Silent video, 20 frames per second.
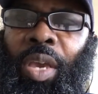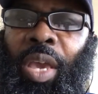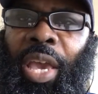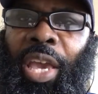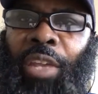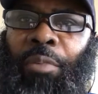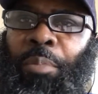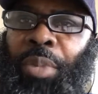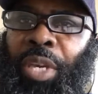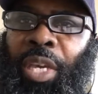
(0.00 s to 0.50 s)

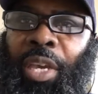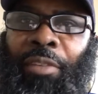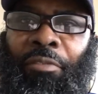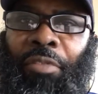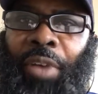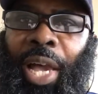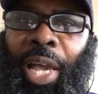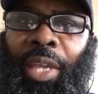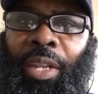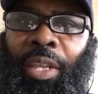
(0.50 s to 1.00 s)
and be
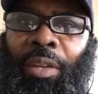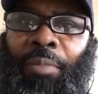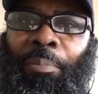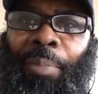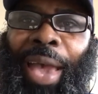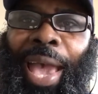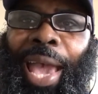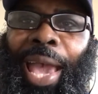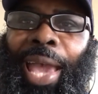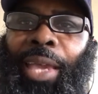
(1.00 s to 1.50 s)
invited
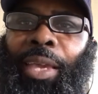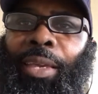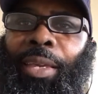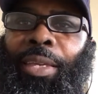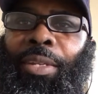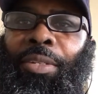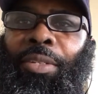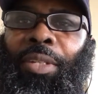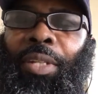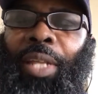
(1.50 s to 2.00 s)
back
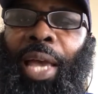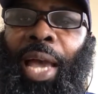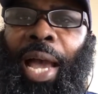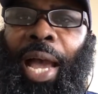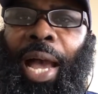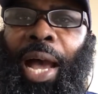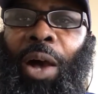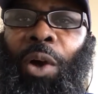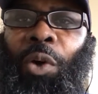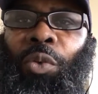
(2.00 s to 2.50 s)
into the
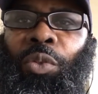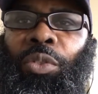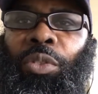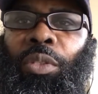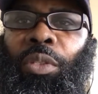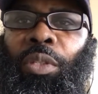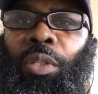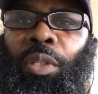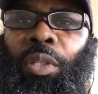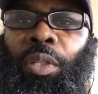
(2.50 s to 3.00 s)
house
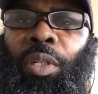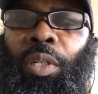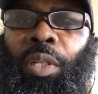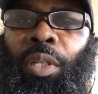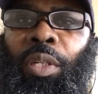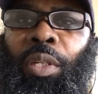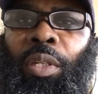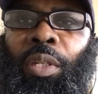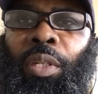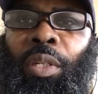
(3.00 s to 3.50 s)

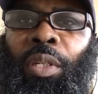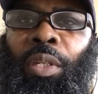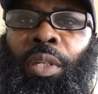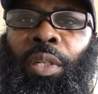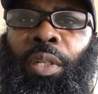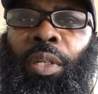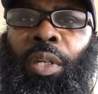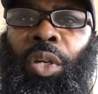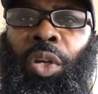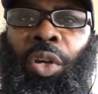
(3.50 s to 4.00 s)

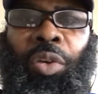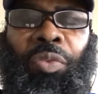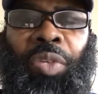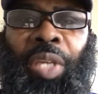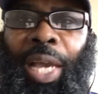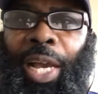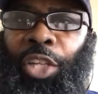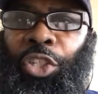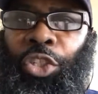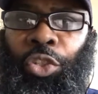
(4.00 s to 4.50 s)
of
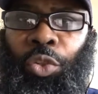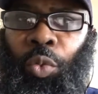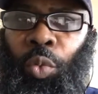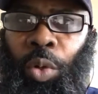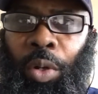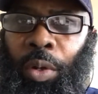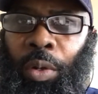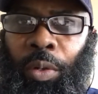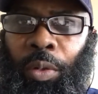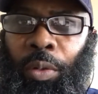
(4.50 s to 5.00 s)

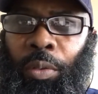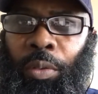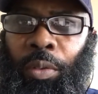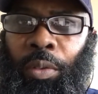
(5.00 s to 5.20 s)
Yasharal